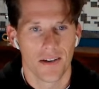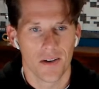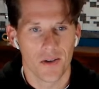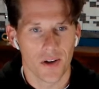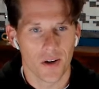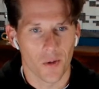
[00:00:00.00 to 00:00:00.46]

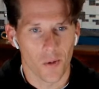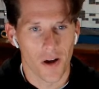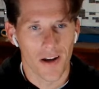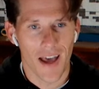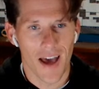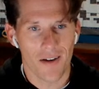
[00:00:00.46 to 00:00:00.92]
You think a
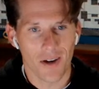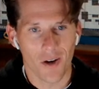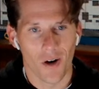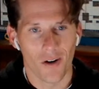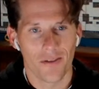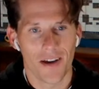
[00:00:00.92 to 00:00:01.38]
run-heavy
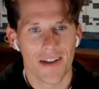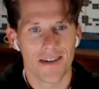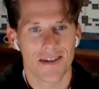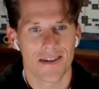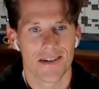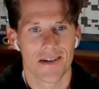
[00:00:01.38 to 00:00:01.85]

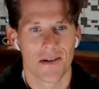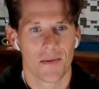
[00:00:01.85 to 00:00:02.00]
offense